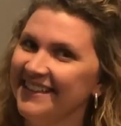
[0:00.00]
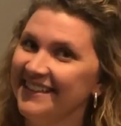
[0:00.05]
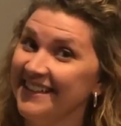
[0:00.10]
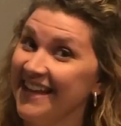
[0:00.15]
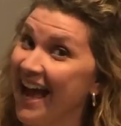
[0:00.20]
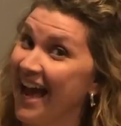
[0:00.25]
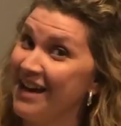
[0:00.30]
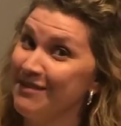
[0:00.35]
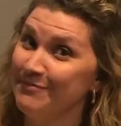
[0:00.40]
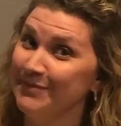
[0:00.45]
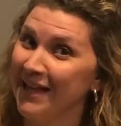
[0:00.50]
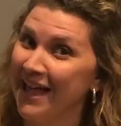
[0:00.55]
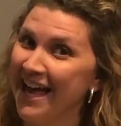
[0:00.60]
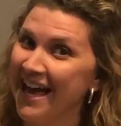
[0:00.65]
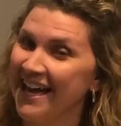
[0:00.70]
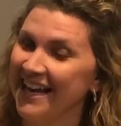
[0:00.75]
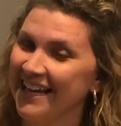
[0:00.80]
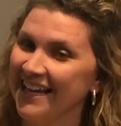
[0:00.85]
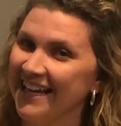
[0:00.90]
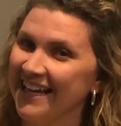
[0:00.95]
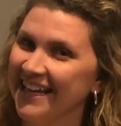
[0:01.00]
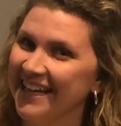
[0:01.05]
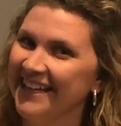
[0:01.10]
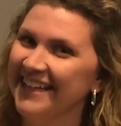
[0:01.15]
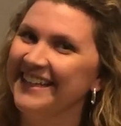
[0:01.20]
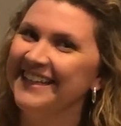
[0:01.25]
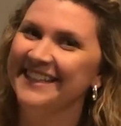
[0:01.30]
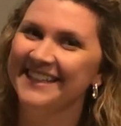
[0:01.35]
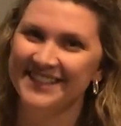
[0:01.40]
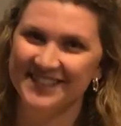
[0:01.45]
Not black.
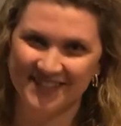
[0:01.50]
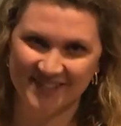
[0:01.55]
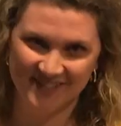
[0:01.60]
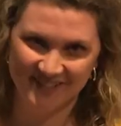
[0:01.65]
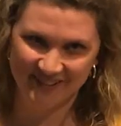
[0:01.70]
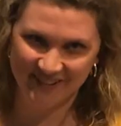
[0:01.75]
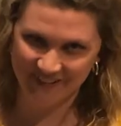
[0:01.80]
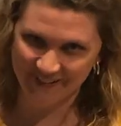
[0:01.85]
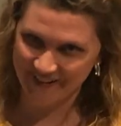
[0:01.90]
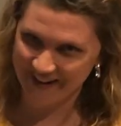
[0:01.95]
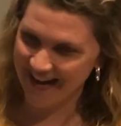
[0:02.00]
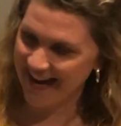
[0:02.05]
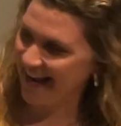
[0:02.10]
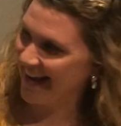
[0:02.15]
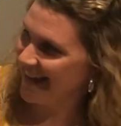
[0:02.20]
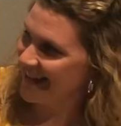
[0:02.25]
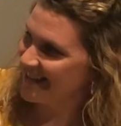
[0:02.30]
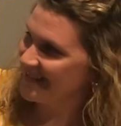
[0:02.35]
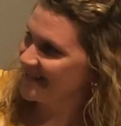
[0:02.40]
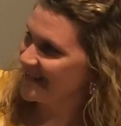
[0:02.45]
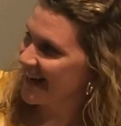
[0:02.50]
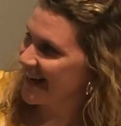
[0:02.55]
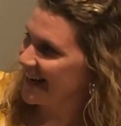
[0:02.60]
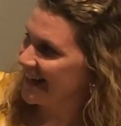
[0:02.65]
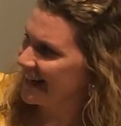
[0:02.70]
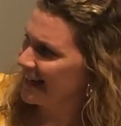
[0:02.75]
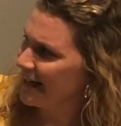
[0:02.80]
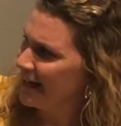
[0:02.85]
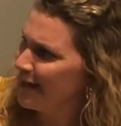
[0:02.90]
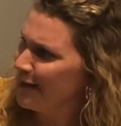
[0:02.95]
He's gray,
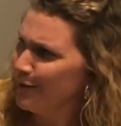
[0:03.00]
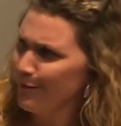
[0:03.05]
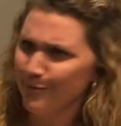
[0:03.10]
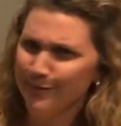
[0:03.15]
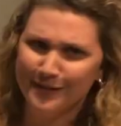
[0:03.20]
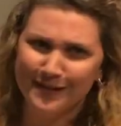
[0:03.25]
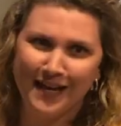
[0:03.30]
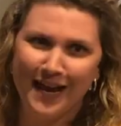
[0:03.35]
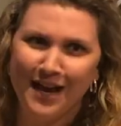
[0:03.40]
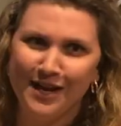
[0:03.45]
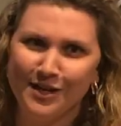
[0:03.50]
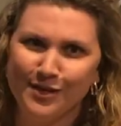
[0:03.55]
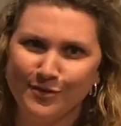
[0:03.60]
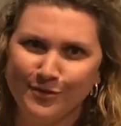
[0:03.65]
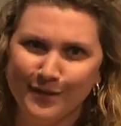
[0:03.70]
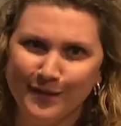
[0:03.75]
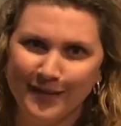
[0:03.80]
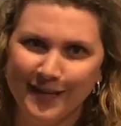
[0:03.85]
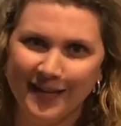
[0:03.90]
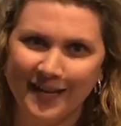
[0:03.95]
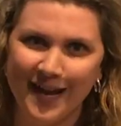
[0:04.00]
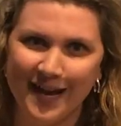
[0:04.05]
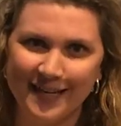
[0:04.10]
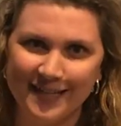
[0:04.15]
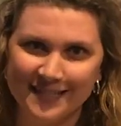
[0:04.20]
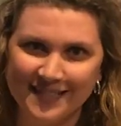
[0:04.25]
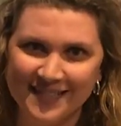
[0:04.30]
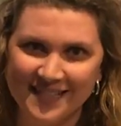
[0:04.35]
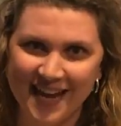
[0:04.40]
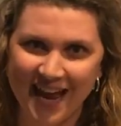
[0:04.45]
right. Well, then how do you think it got
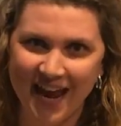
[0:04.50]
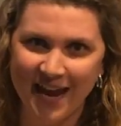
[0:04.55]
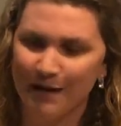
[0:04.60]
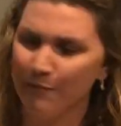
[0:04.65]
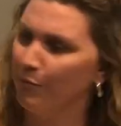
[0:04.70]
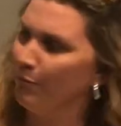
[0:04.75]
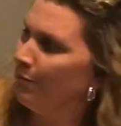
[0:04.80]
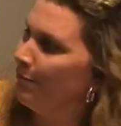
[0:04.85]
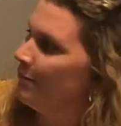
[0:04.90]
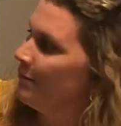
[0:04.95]
its name?